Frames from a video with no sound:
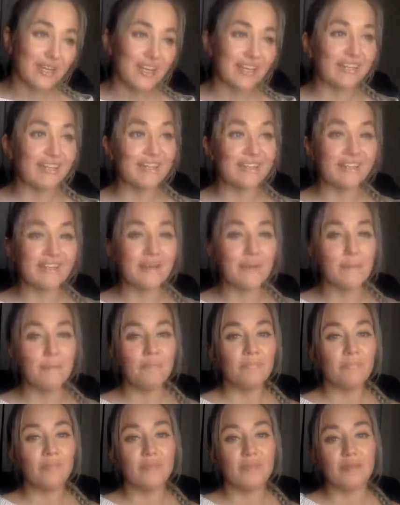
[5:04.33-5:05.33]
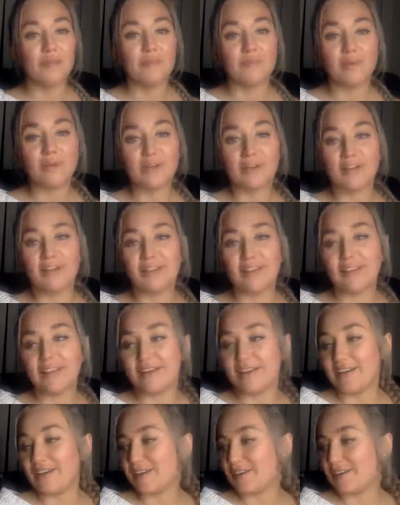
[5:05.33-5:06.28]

need it, but